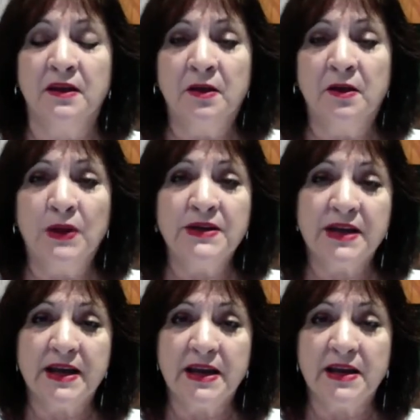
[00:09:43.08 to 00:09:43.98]
One
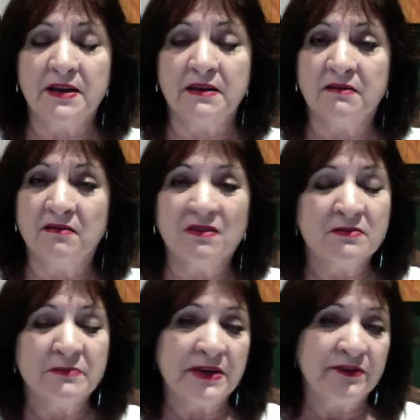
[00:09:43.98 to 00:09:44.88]
day,
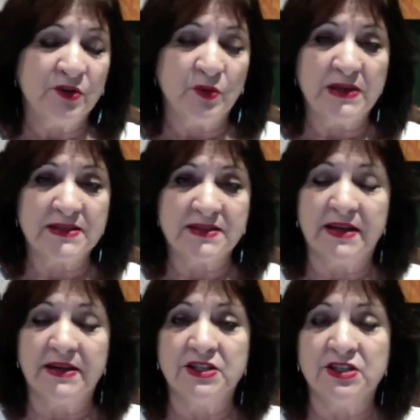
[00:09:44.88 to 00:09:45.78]
about a few weeks
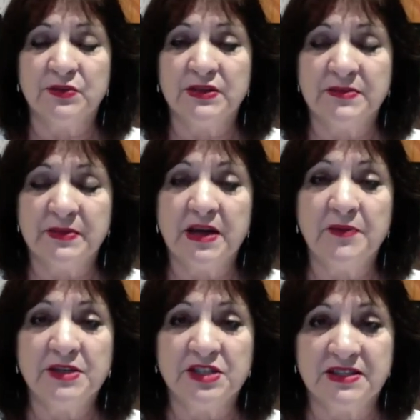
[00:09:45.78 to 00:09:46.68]
later, she rings me up
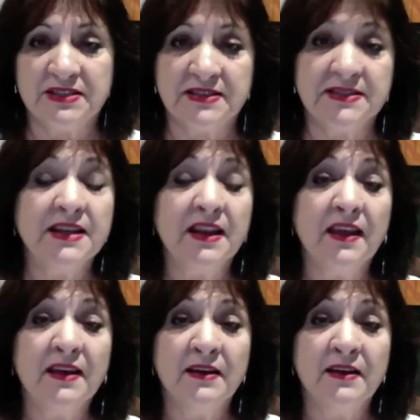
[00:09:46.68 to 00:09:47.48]
and she says, Nila,